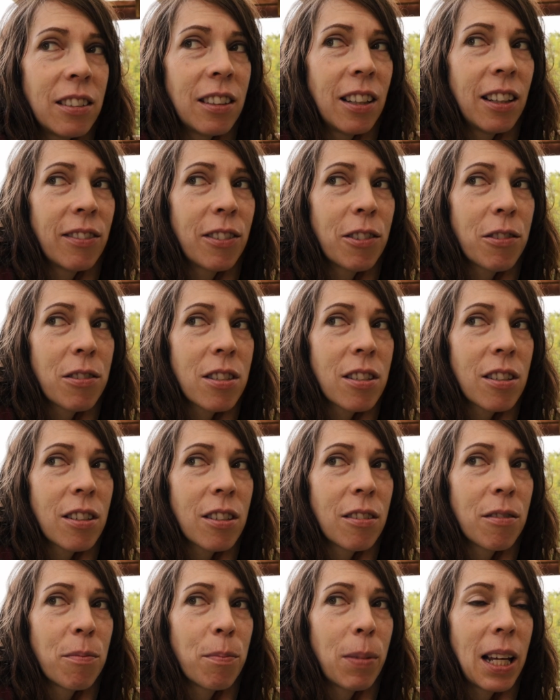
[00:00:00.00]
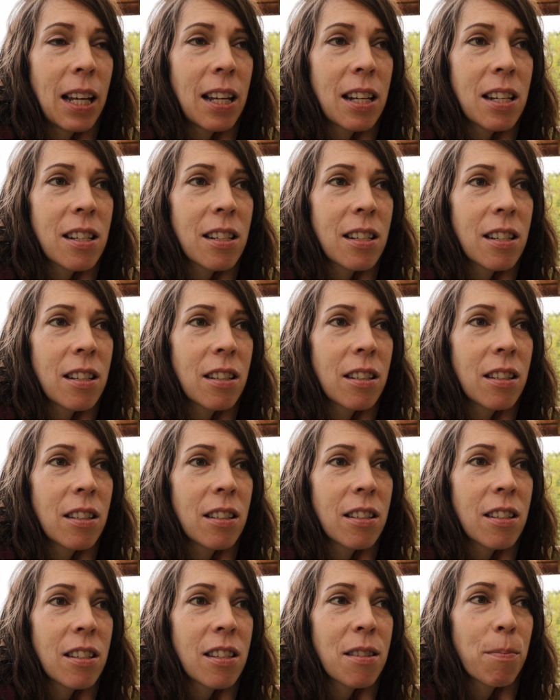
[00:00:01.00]
I've also
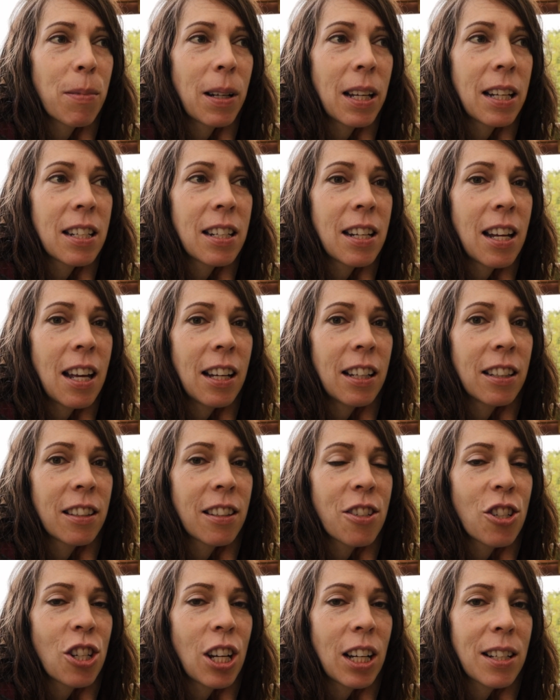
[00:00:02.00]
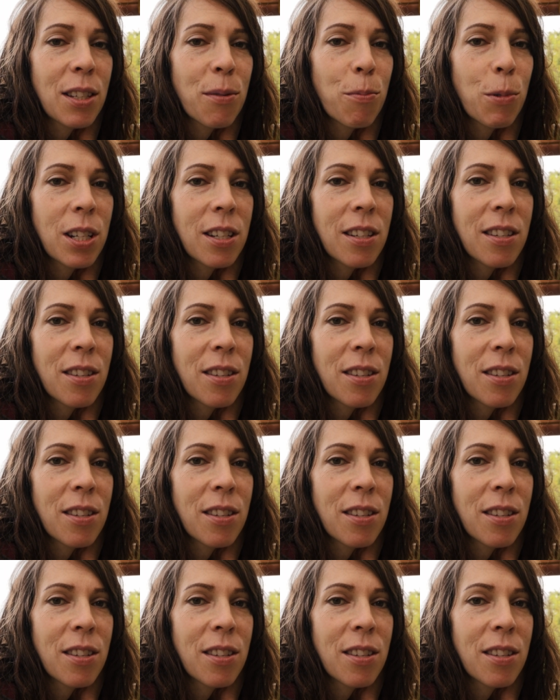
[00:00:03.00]
just planted out the Chuck's winter